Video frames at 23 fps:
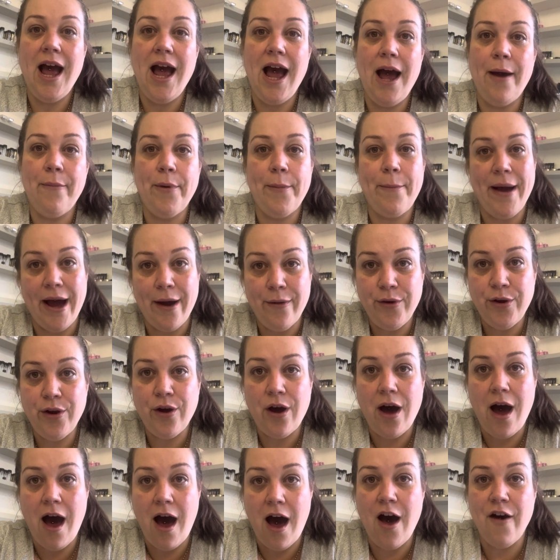I'm a pound or
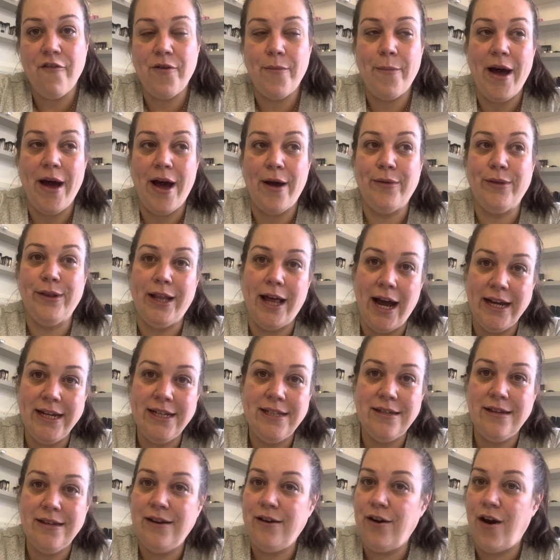half a pound
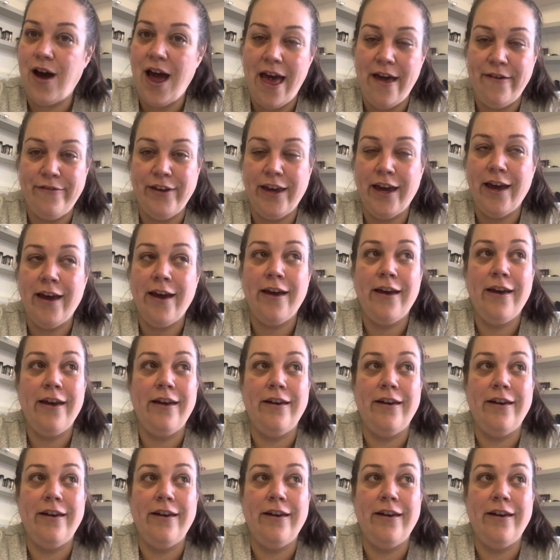lighter, not heavier.